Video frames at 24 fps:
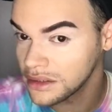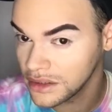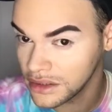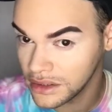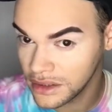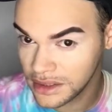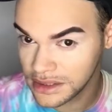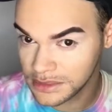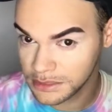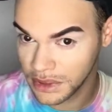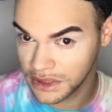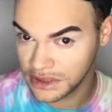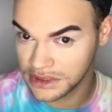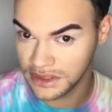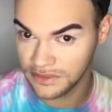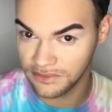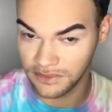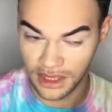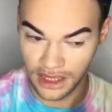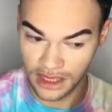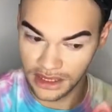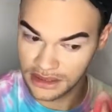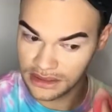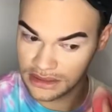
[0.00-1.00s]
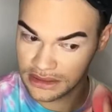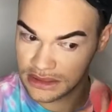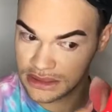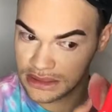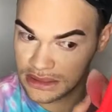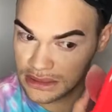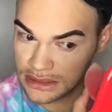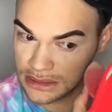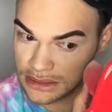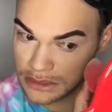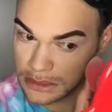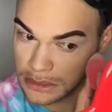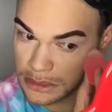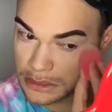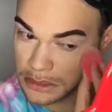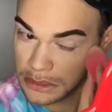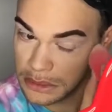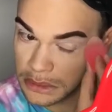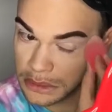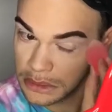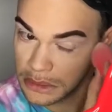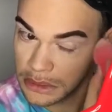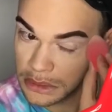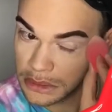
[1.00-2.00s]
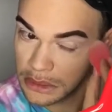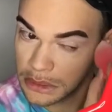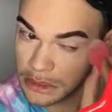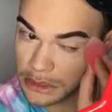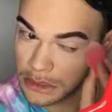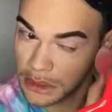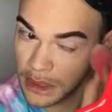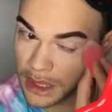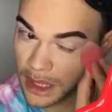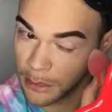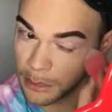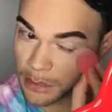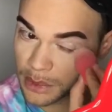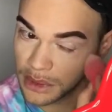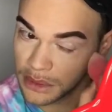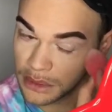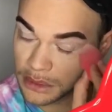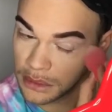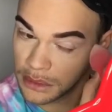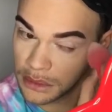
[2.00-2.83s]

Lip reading: expressive lines happen.